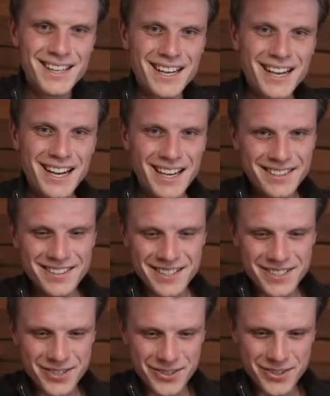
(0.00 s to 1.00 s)
I think it's
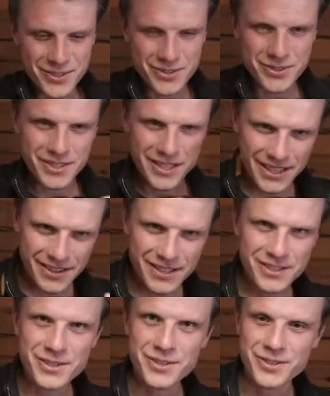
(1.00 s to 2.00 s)
going
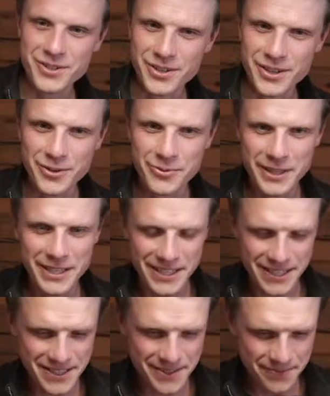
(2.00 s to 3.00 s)
to turn out really
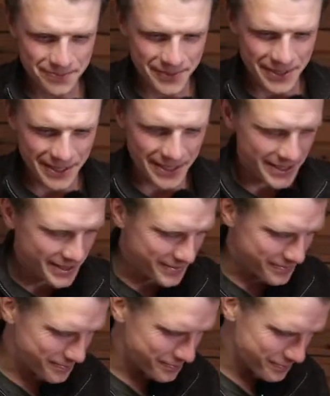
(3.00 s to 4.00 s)
nice.
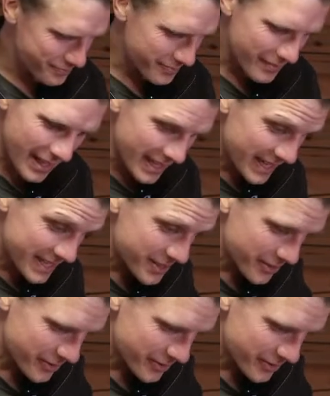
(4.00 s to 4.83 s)
It is going to